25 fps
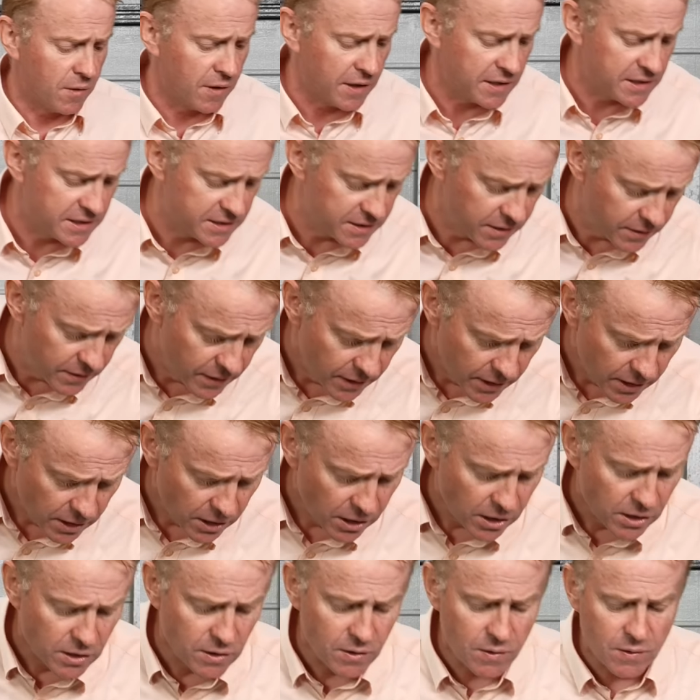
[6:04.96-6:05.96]
all right so
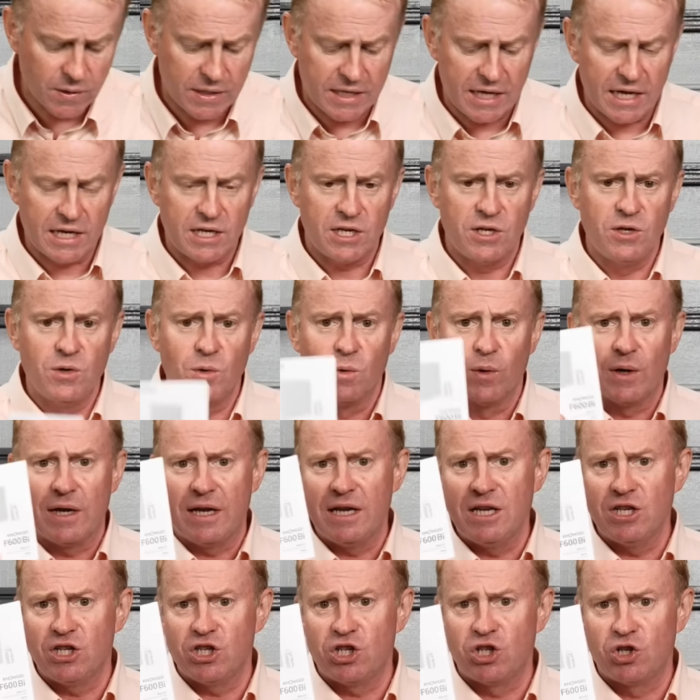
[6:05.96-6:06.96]
you get your
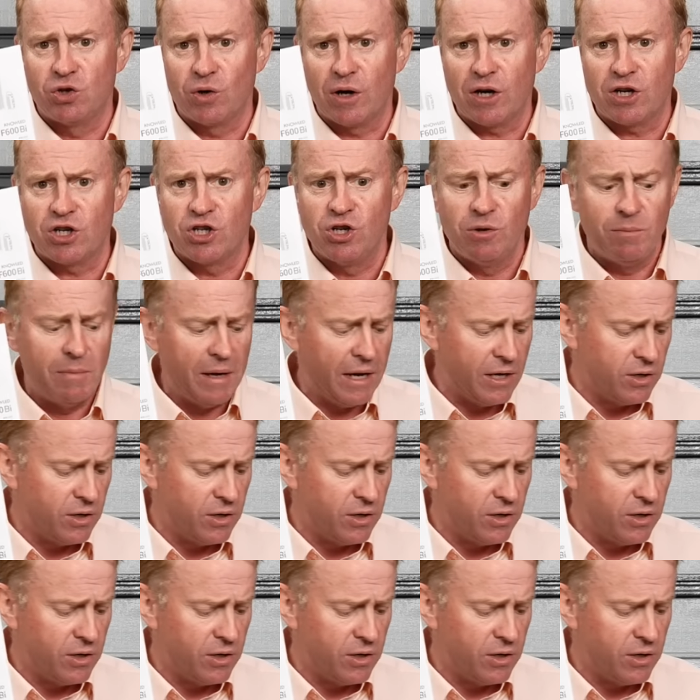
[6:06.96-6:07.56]
instruction